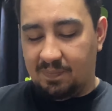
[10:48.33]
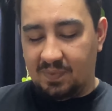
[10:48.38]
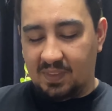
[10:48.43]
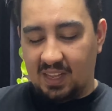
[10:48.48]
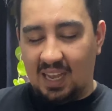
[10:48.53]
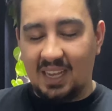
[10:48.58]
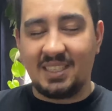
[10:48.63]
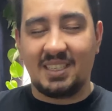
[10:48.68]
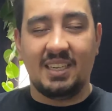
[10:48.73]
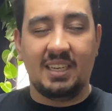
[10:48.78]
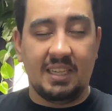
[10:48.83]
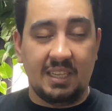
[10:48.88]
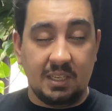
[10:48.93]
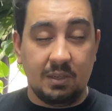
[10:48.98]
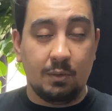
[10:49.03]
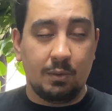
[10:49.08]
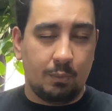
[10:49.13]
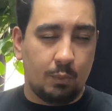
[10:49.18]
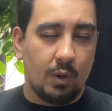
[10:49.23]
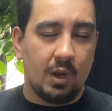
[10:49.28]
as in he
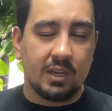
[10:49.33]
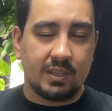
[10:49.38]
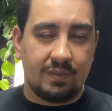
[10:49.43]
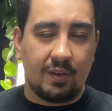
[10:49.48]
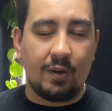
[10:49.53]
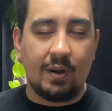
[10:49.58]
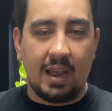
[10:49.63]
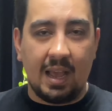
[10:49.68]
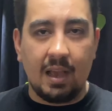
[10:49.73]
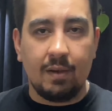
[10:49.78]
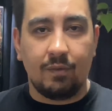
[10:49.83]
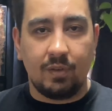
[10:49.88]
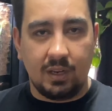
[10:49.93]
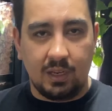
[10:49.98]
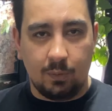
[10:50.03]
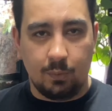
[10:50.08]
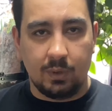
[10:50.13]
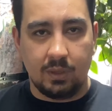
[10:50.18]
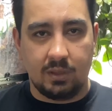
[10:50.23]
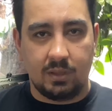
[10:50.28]
works very heavily
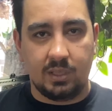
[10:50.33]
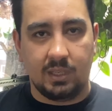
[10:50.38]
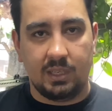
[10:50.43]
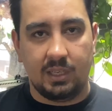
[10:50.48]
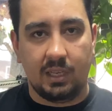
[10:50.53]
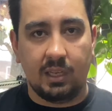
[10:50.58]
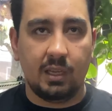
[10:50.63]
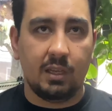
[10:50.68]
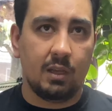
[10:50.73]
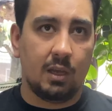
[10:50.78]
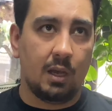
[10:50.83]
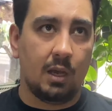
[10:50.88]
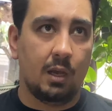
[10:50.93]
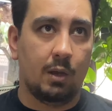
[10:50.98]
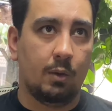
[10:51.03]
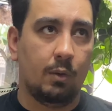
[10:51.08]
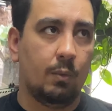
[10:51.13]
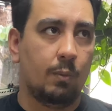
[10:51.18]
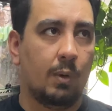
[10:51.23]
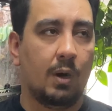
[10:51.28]
with the,
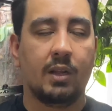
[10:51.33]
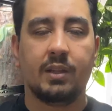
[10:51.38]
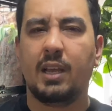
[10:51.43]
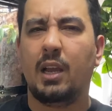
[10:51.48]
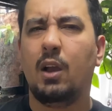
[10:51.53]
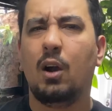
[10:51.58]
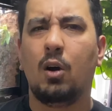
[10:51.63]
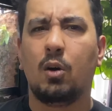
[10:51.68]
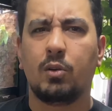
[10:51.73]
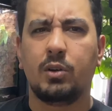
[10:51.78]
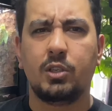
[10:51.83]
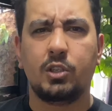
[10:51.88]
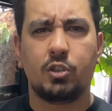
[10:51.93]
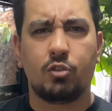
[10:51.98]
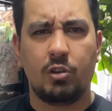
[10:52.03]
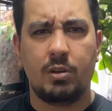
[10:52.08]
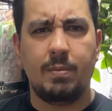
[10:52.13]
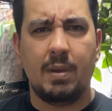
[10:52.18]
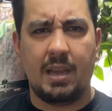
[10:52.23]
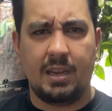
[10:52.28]
what are they, Orange
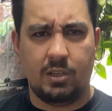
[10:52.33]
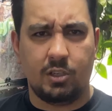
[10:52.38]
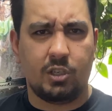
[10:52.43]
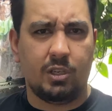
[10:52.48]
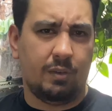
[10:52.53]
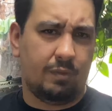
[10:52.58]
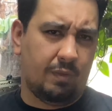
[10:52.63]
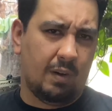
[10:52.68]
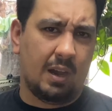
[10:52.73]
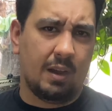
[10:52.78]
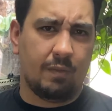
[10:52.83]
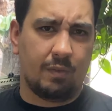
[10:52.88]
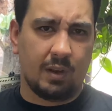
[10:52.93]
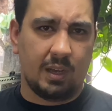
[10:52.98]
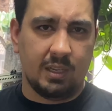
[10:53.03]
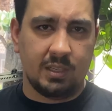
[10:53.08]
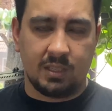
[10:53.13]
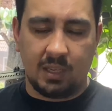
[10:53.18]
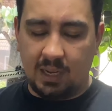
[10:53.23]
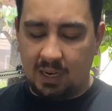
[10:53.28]
Dream Enchi
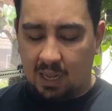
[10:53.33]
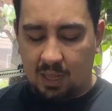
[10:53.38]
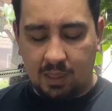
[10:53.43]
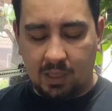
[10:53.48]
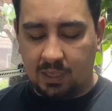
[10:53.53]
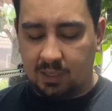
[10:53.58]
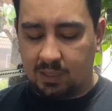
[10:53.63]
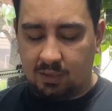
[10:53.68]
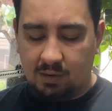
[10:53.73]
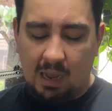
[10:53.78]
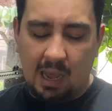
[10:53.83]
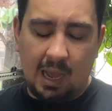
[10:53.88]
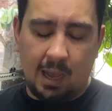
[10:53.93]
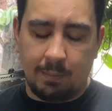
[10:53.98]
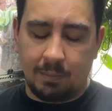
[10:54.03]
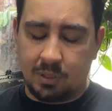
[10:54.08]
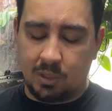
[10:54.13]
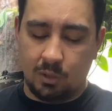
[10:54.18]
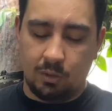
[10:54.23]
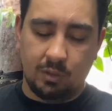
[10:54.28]
Fireflies, and I think they're
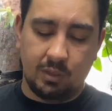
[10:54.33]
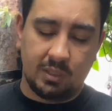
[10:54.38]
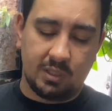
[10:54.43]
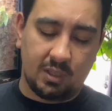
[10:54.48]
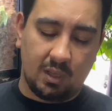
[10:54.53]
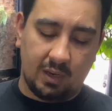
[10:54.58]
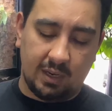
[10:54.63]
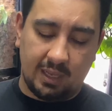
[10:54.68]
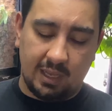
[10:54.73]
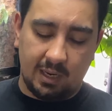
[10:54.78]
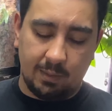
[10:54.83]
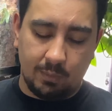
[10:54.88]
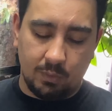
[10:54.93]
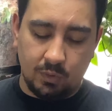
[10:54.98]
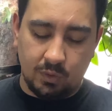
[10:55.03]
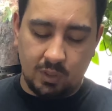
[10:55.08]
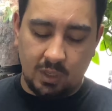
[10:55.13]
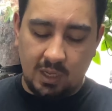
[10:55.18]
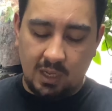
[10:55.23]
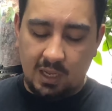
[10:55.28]
absolutely stunning
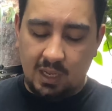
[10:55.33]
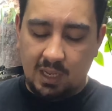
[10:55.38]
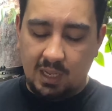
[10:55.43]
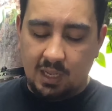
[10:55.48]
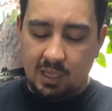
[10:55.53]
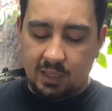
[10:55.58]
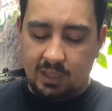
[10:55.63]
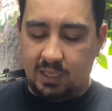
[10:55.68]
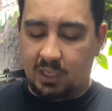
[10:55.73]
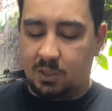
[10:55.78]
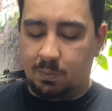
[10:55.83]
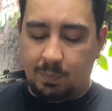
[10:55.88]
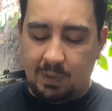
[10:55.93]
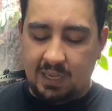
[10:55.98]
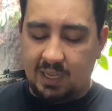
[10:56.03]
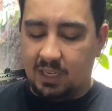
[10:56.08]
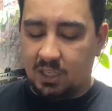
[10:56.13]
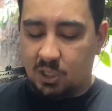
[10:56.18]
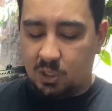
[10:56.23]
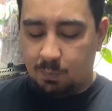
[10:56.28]
animals. This
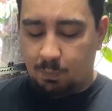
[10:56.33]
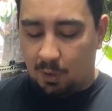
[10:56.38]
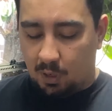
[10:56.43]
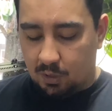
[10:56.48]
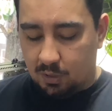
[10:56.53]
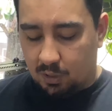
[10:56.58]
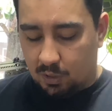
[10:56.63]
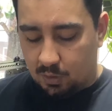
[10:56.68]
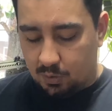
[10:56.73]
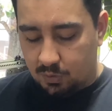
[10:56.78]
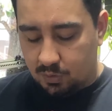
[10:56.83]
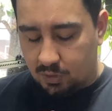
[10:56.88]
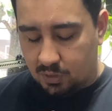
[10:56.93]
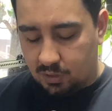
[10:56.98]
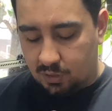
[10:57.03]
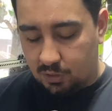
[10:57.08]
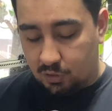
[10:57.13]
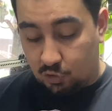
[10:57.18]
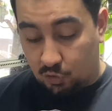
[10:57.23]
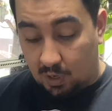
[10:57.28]
being a spot
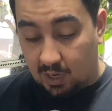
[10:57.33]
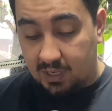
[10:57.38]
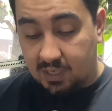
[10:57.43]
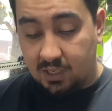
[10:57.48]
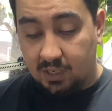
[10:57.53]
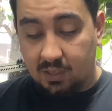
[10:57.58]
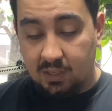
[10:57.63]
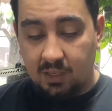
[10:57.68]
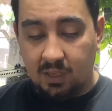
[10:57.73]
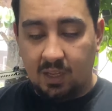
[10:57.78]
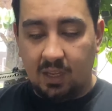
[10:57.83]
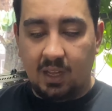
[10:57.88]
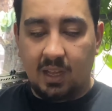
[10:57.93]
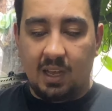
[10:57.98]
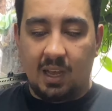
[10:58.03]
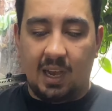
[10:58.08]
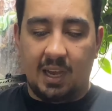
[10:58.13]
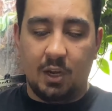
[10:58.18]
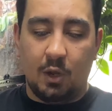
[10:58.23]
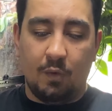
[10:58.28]
nose Triton,
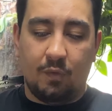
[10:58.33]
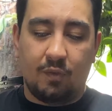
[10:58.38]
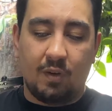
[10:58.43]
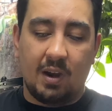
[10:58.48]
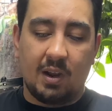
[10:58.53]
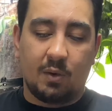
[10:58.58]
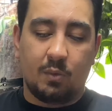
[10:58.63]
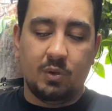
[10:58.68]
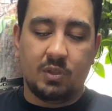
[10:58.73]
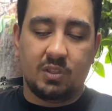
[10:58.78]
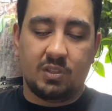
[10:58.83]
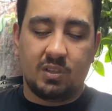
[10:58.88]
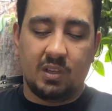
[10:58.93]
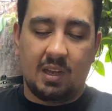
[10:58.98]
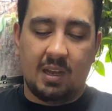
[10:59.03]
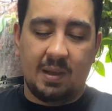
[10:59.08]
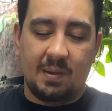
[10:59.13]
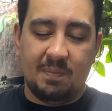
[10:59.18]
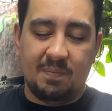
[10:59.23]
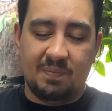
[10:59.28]
I know Frank was
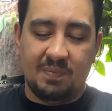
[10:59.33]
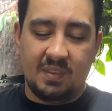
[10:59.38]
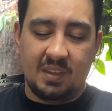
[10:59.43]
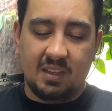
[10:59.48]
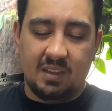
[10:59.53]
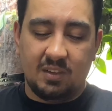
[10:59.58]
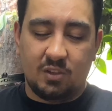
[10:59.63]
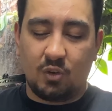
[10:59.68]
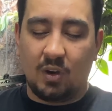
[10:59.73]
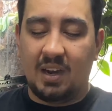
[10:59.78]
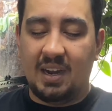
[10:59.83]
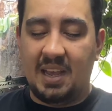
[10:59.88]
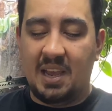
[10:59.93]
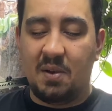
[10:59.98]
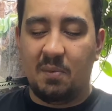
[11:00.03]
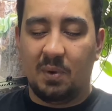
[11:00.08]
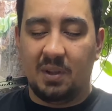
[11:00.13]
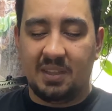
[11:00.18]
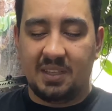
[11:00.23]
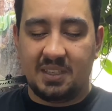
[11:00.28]
trying to hit
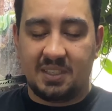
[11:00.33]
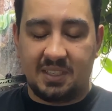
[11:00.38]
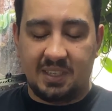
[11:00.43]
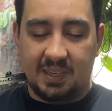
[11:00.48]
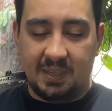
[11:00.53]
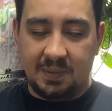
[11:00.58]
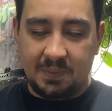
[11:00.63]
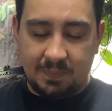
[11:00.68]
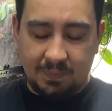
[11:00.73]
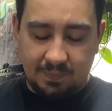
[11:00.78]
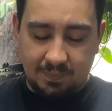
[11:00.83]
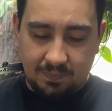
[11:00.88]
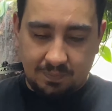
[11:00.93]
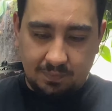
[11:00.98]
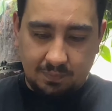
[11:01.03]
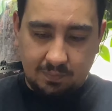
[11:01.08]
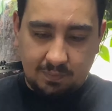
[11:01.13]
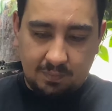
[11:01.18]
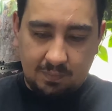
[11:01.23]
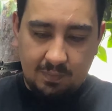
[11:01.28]
one this year,
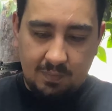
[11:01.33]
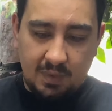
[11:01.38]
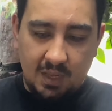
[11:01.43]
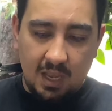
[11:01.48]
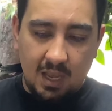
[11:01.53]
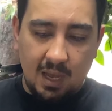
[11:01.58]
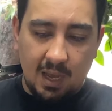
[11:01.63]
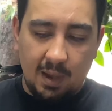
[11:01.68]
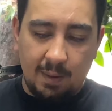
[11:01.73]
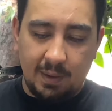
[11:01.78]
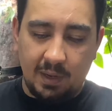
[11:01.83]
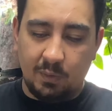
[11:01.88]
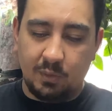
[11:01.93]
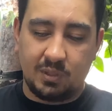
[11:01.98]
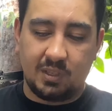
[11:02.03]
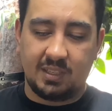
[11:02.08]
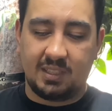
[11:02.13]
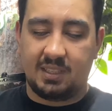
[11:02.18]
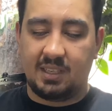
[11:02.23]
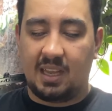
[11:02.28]
and he
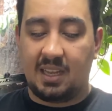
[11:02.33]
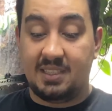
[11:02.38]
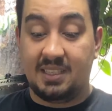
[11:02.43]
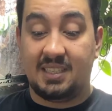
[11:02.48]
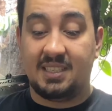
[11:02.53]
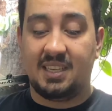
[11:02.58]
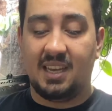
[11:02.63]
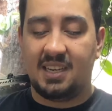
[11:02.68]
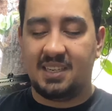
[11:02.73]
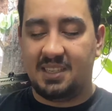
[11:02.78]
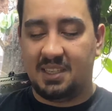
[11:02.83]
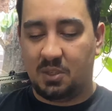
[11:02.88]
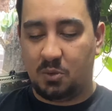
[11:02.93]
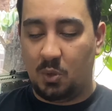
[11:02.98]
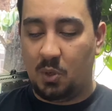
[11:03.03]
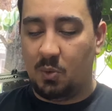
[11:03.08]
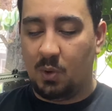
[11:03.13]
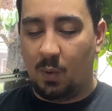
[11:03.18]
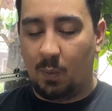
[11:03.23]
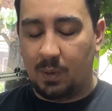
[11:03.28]
was as excited as
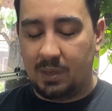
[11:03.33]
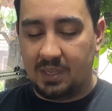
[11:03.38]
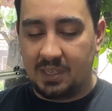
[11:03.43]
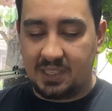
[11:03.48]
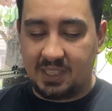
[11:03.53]
we were when this